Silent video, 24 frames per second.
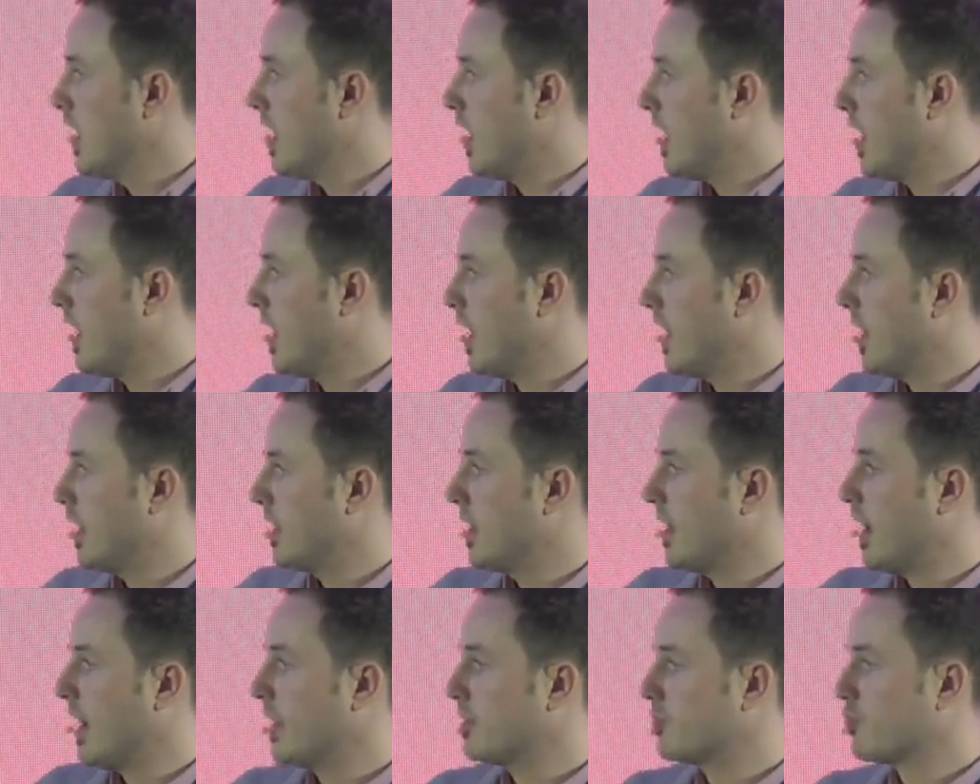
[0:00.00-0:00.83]
And
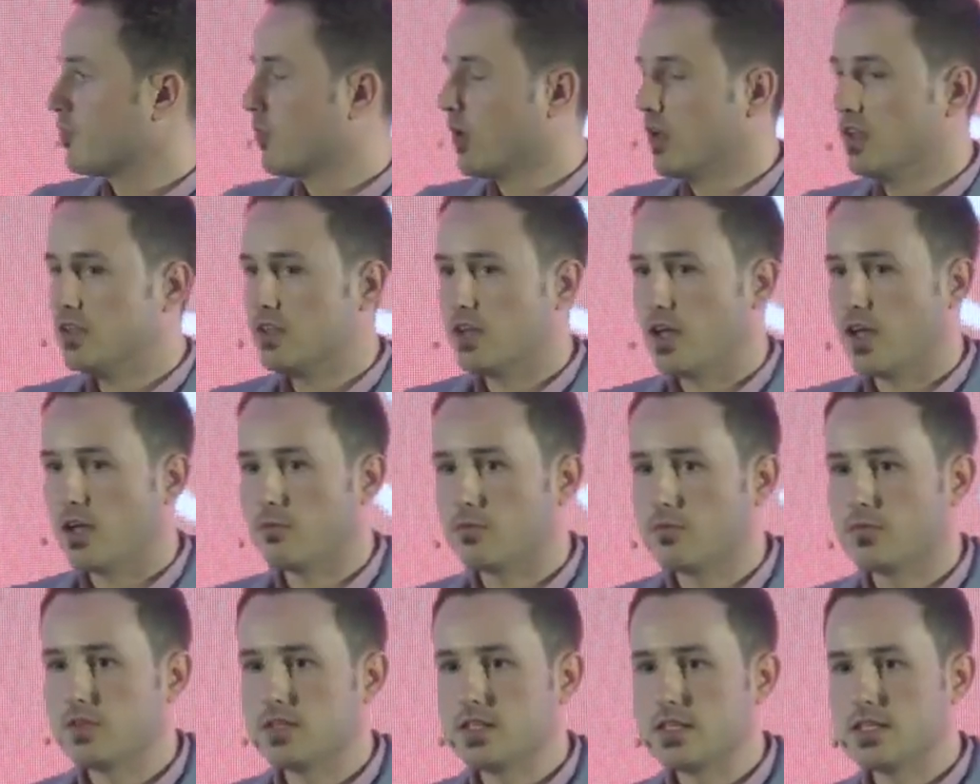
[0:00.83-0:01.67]
at runtime,
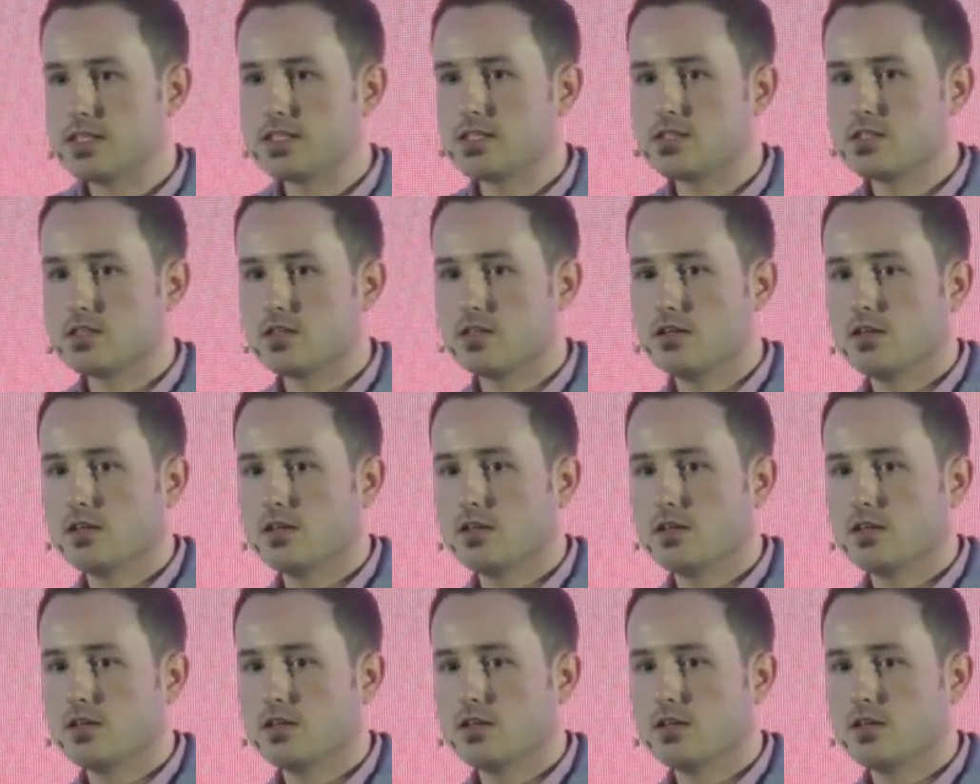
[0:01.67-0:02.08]
this